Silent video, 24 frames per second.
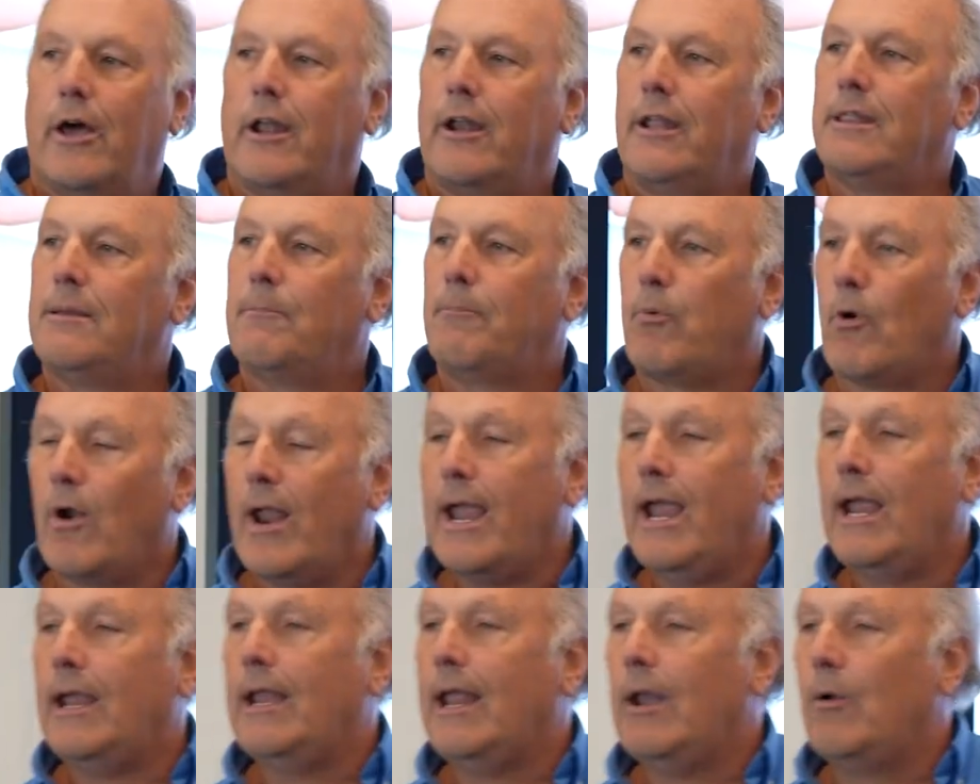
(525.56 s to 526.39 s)
on in the
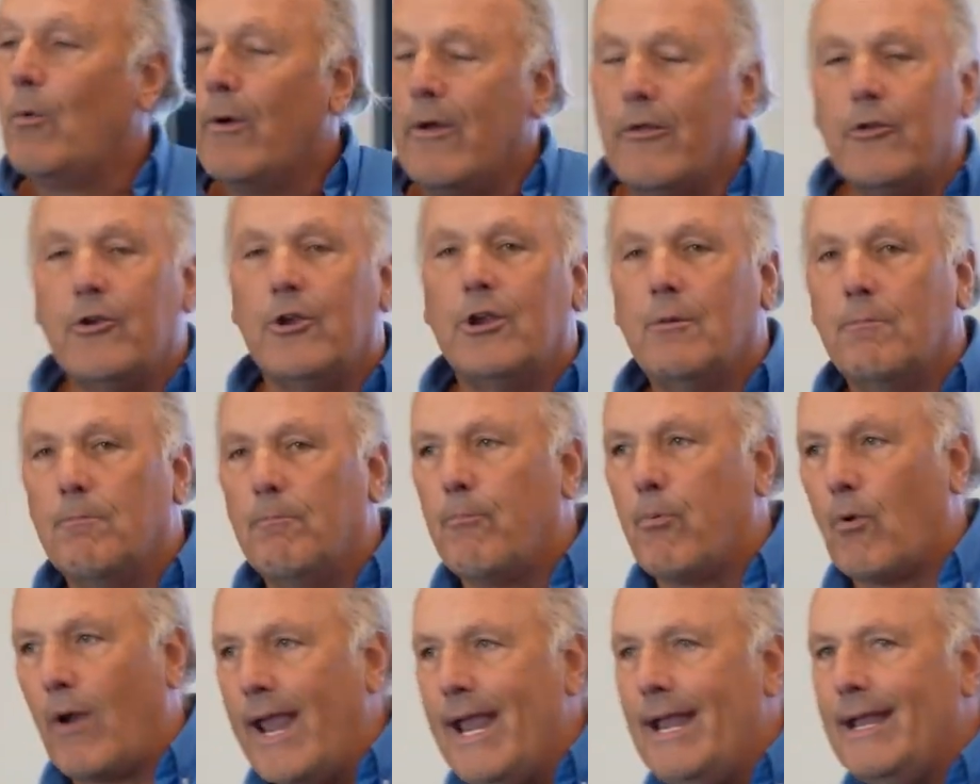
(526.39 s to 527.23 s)
brain and whether your
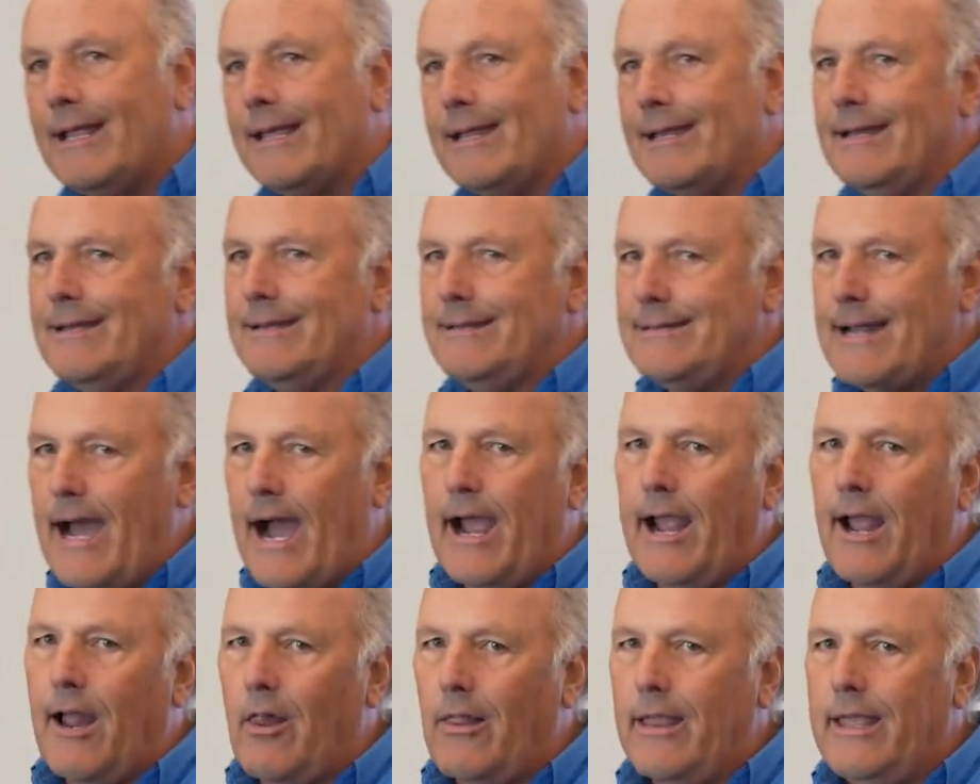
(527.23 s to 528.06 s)
brain can
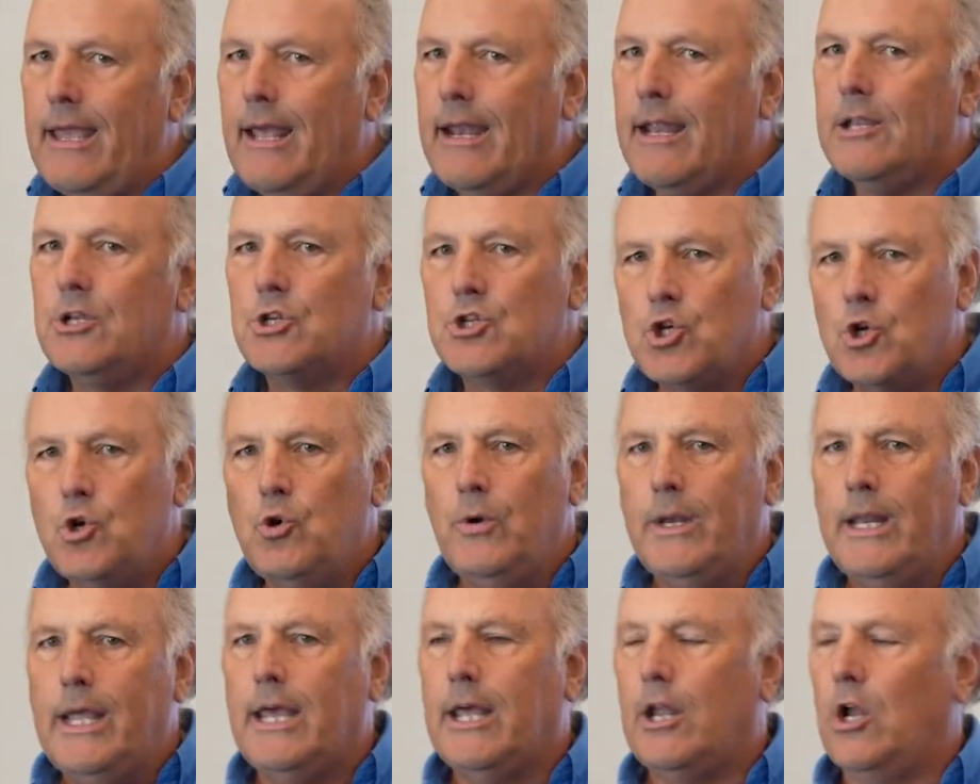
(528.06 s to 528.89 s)
dial in and
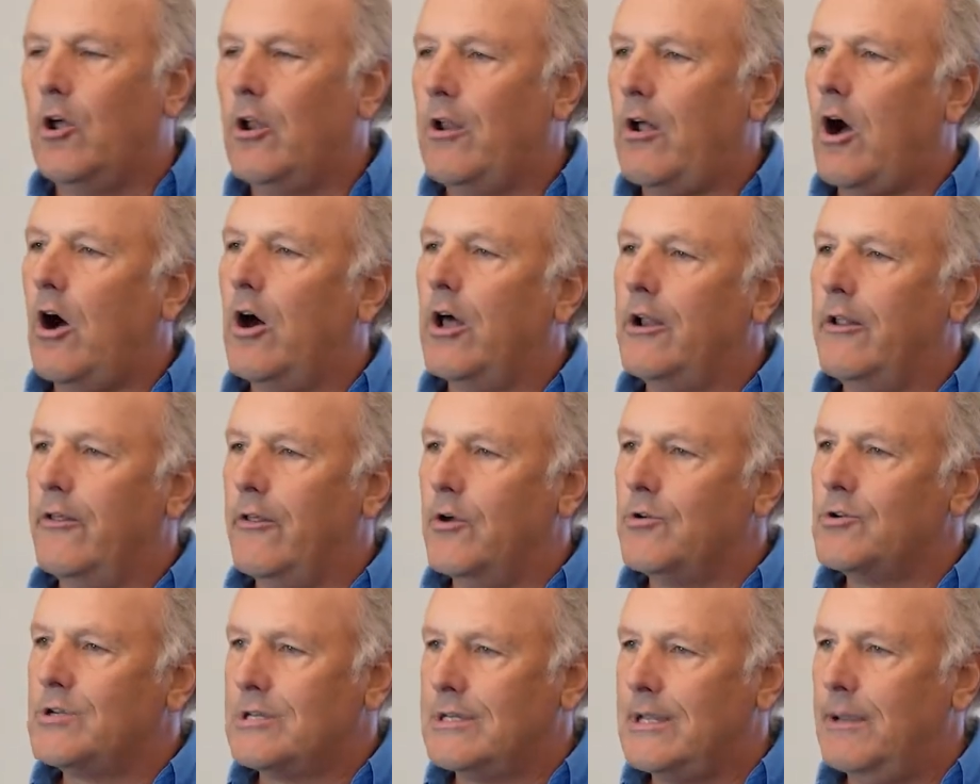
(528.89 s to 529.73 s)
tune in onto
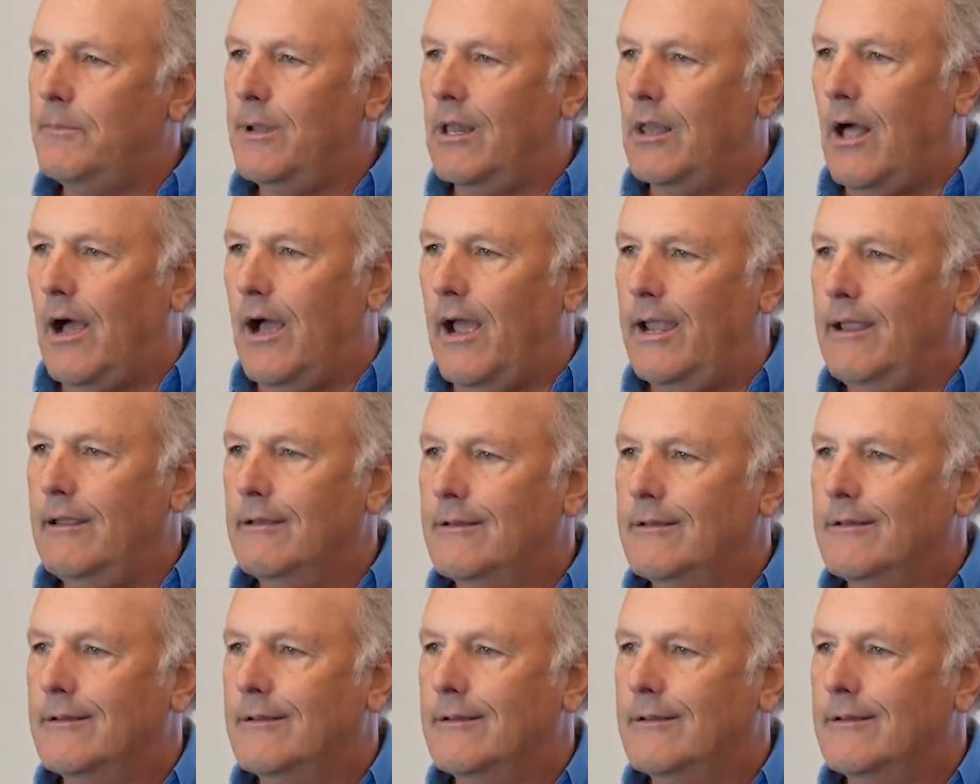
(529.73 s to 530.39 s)
those stimuli.